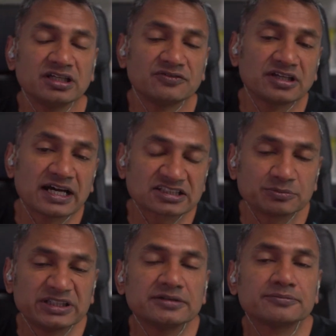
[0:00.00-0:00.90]
if you ask
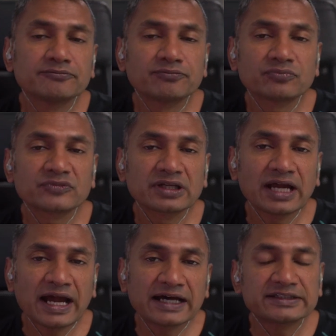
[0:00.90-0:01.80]
me,
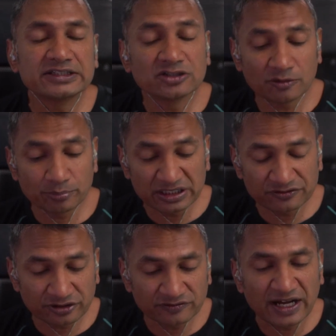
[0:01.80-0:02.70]
had it not been
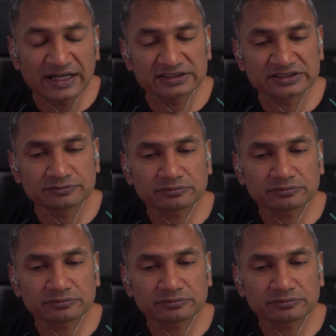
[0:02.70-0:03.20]
for that,